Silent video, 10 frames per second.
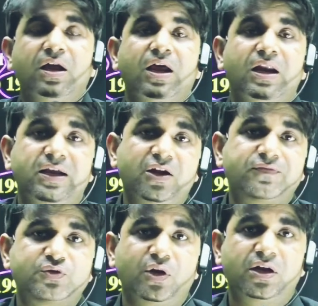layer of
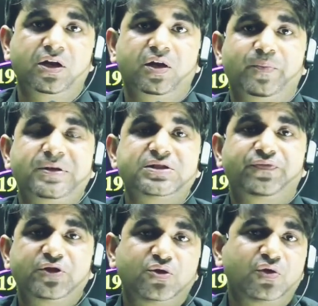soil, means
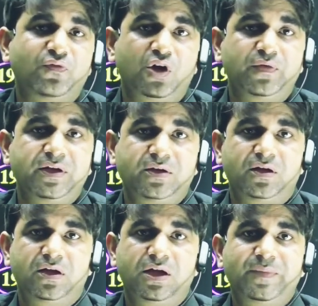which of the following
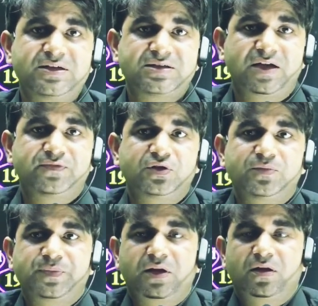elements have the
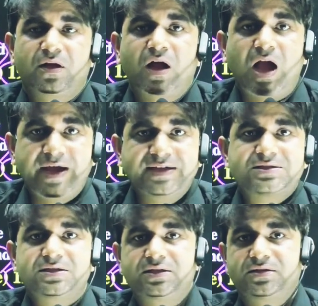highest
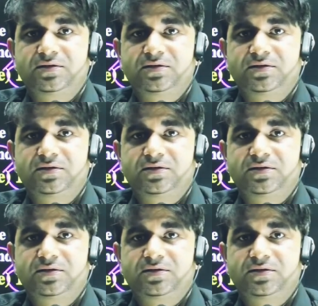layer,